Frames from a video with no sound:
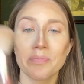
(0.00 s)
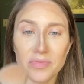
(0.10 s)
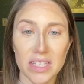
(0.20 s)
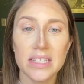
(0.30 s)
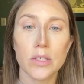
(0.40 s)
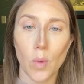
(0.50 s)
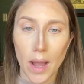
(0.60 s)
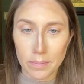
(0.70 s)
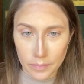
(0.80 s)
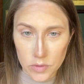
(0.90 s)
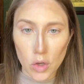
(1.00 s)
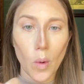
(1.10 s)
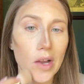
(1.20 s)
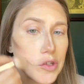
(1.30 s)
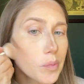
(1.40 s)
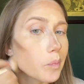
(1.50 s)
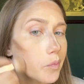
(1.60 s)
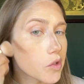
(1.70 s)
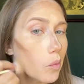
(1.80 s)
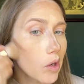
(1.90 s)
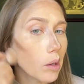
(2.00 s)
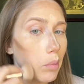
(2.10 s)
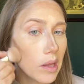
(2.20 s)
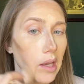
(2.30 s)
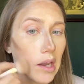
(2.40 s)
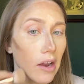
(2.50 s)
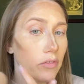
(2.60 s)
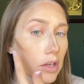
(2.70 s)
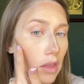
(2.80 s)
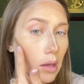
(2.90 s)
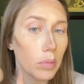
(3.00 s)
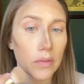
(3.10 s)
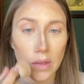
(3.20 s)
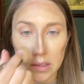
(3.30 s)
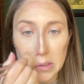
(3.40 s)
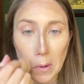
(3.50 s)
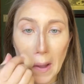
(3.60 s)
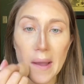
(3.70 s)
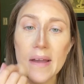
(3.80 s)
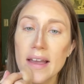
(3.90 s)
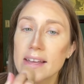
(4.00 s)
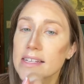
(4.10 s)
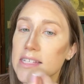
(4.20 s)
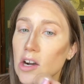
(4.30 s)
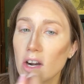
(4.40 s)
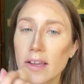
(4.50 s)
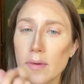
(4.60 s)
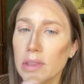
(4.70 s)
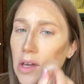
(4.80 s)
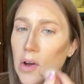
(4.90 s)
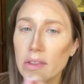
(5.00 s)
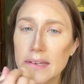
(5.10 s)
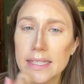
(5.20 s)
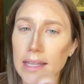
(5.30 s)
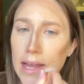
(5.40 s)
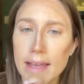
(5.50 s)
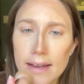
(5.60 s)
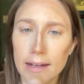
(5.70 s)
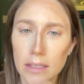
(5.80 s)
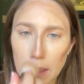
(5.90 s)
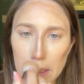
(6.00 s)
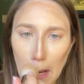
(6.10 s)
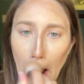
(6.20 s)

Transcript: this is why. So watch. So we're going to blend everything but this, okay? Starting with all these light colors